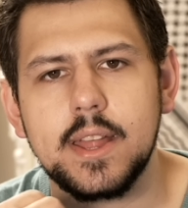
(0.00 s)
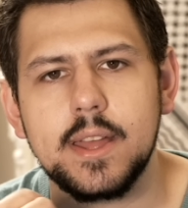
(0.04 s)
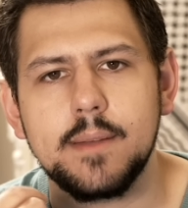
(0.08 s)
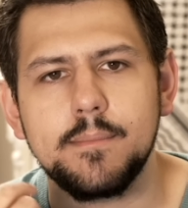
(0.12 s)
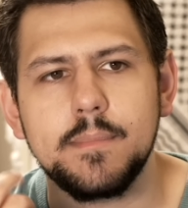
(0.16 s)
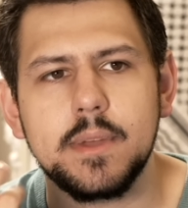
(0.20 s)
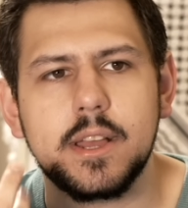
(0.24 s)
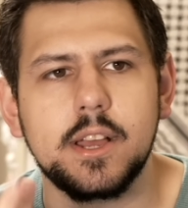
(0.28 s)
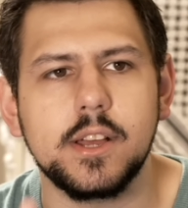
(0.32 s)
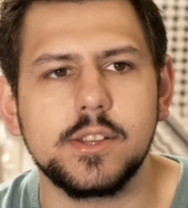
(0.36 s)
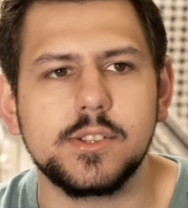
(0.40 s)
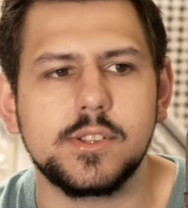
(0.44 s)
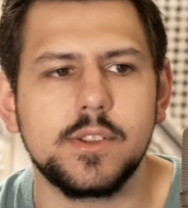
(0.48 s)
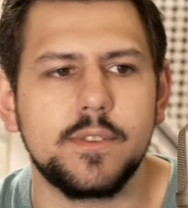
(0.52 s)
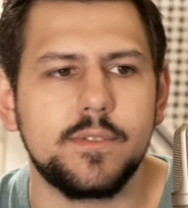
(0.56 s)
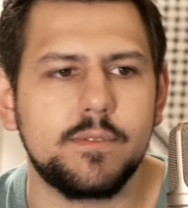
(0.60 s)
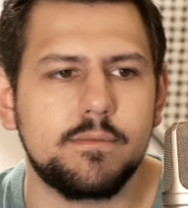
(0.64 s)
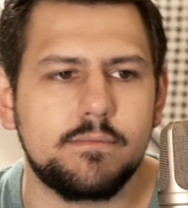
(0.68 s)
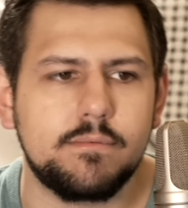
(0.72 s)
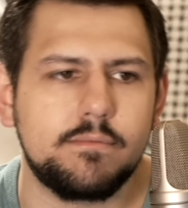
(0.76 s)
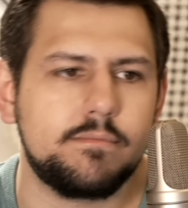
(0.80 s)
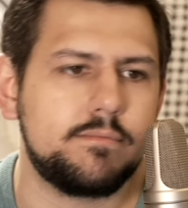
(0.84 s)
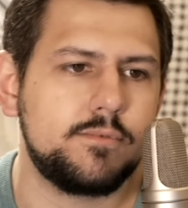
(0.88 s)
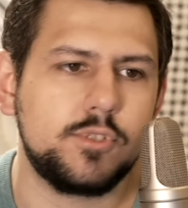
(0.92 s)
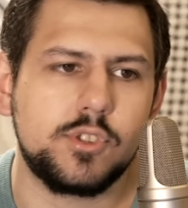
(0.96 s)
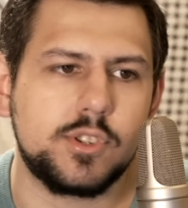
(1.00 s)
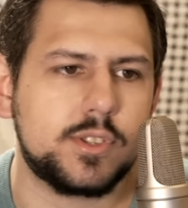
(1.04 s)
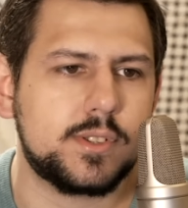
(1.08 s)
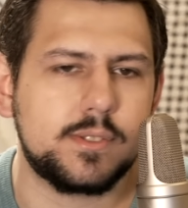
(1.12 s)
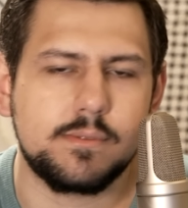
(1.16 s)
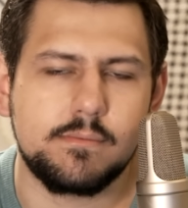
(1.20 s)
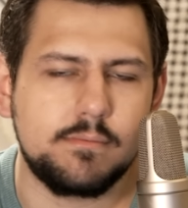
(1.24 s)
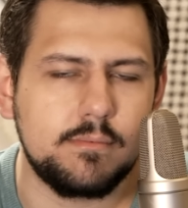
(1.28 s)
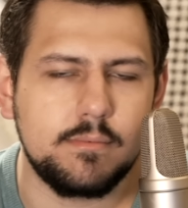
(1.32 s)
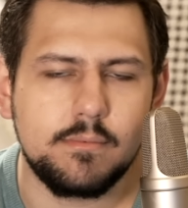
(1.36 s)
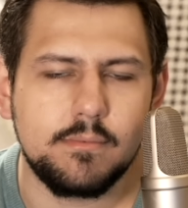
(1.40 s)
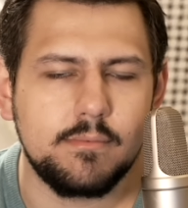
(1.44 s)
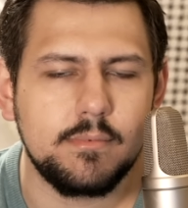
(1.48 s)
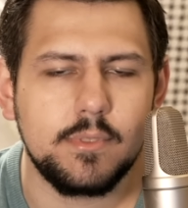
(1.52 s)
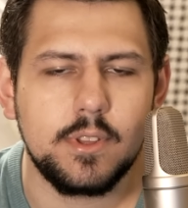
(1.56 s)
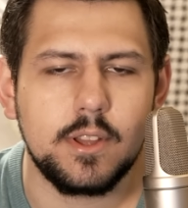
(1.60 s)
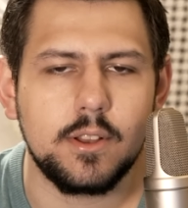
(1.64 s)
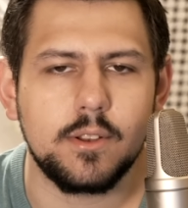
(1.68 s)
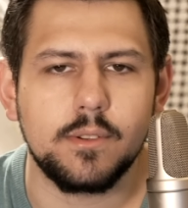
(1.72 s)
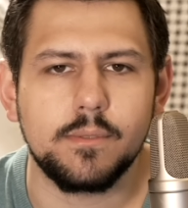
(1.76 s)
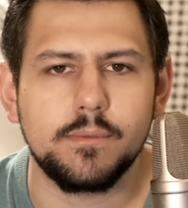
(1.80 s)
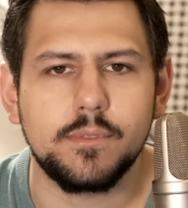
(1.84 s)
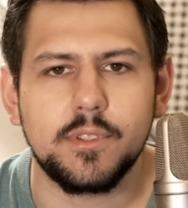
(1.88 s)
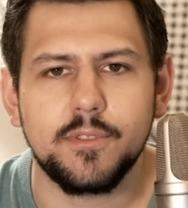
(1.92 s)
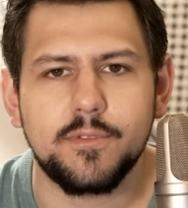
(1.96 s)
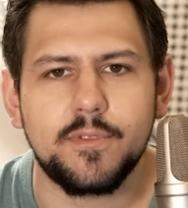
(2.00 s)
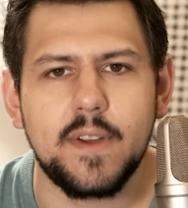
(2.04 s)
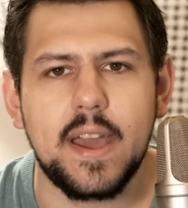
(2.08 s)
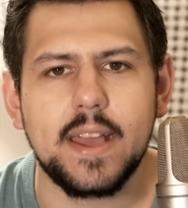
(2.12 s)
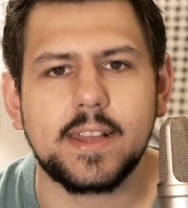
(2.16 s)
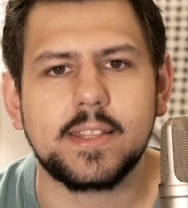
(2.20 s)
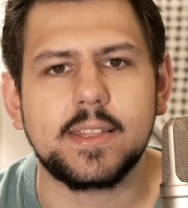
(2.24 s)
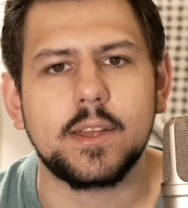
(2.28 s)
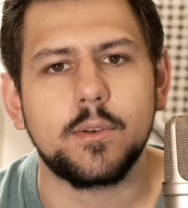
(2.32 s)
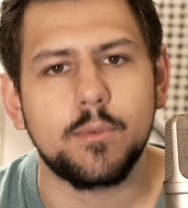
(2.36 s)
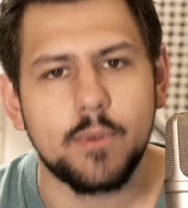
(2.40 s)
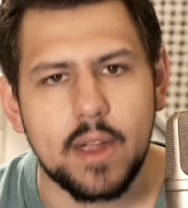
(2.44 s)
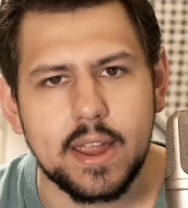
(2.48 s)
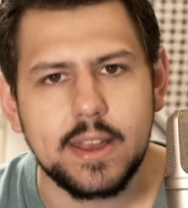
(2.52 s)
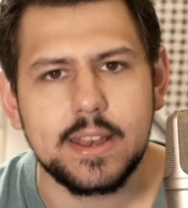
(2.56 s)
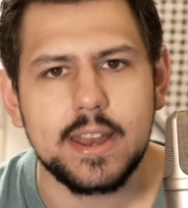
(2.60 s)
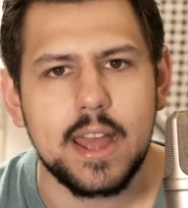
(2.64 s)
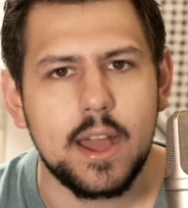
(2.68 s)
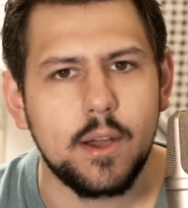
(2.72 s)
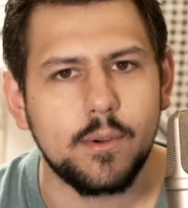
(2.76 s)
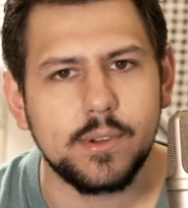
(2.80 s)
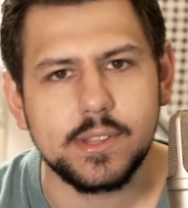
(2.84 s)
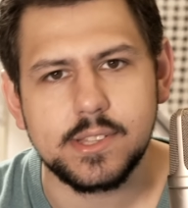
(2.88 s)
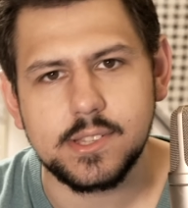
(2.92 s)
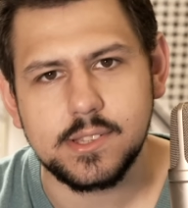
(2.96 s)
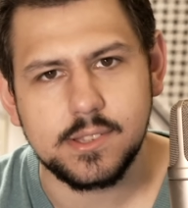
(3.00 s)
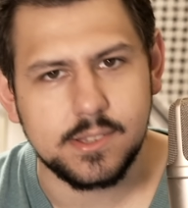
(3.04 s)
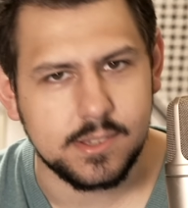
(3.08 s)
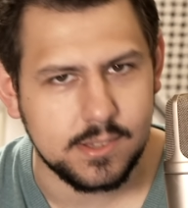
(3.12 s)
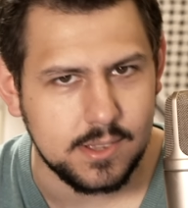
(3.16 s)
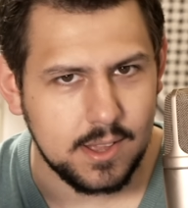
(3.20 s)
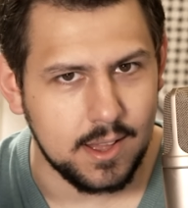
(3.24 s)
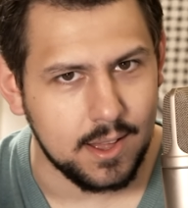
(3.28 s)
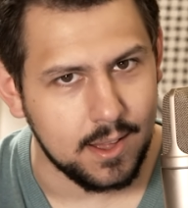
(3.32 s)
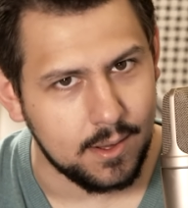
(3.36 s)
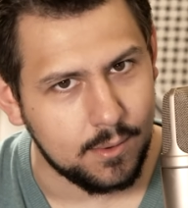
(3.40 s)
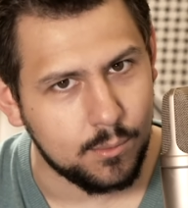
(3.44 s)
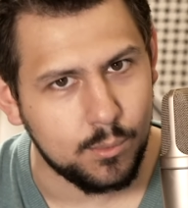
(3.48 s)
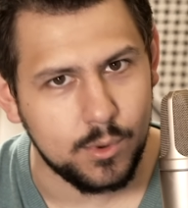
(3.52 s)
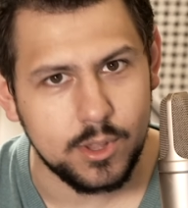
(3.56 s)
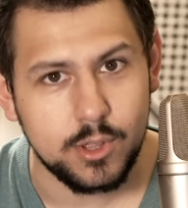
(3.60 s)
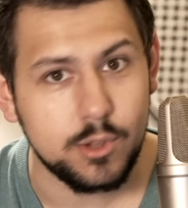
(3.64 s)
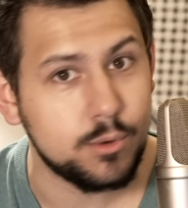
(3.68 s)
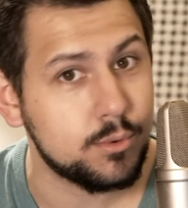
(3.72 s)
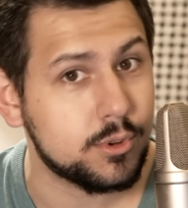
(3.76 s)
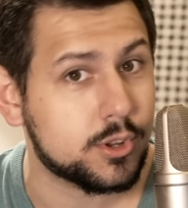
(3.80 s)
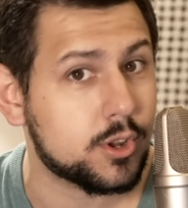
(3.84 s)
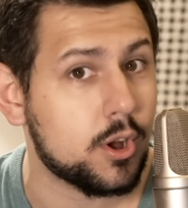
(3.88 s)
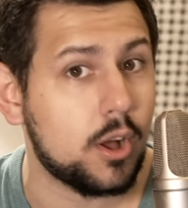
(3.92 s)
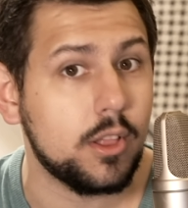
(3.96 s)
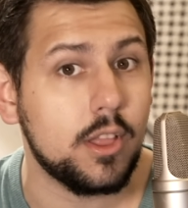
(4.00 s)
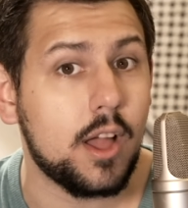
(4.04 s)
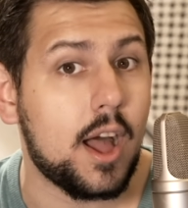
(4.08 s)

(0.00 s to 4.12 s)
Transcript: And because of just you know, the fact that right now it's what you would call a